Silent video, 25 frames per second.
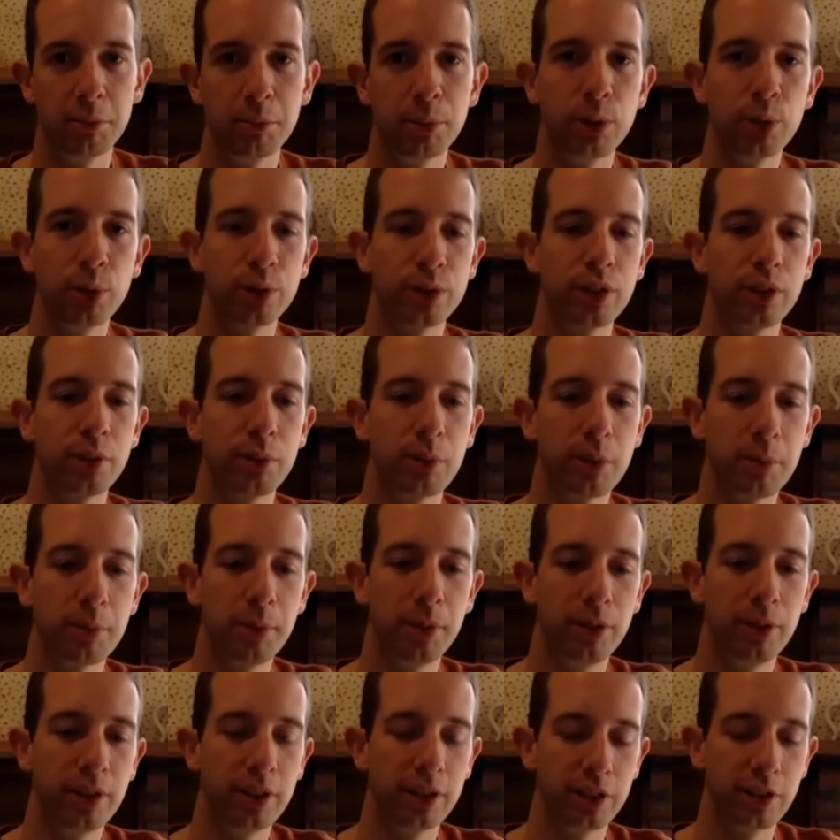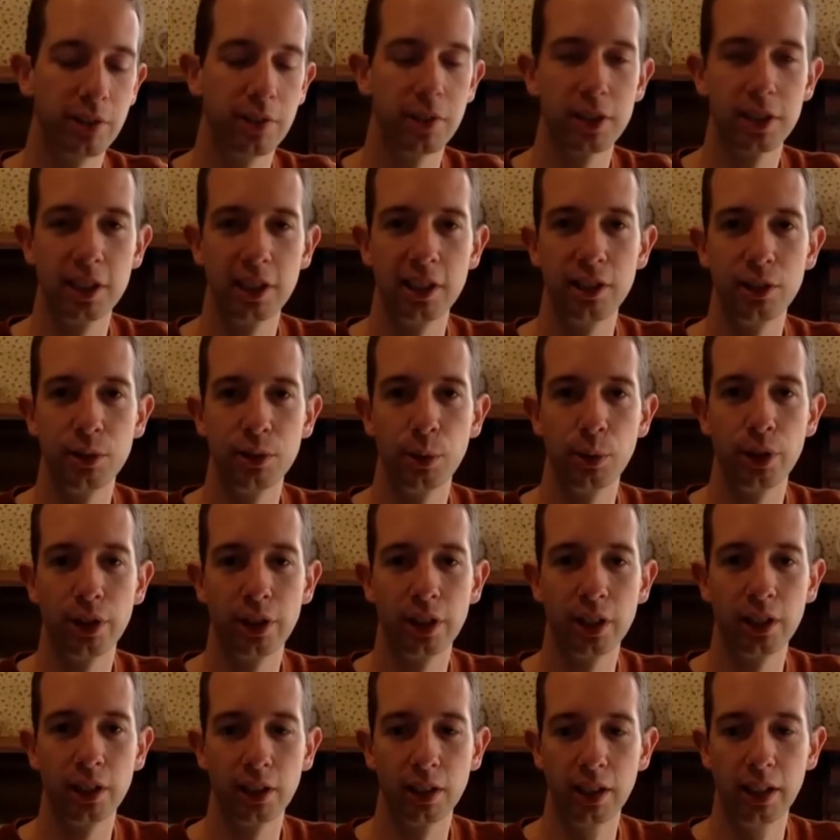But also with buildings, obviously you're
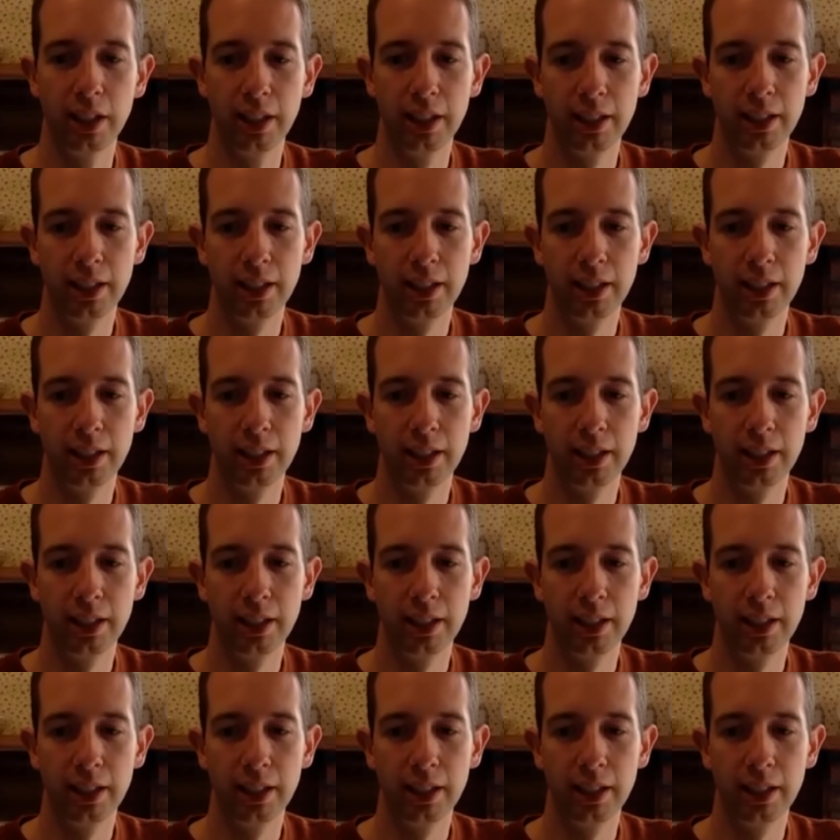working